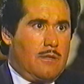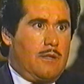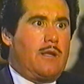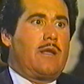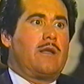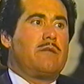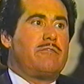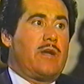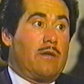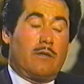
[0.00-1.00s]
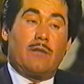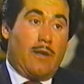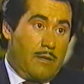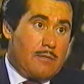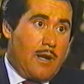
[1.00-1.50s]
And if I hurt, I
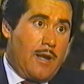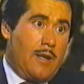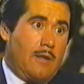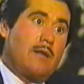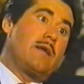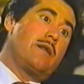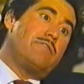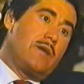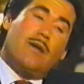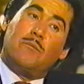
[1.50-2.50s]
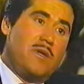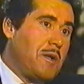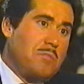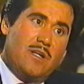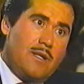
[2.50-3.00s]
cry. And if you cut me, I
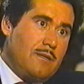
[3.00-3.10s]
bleed.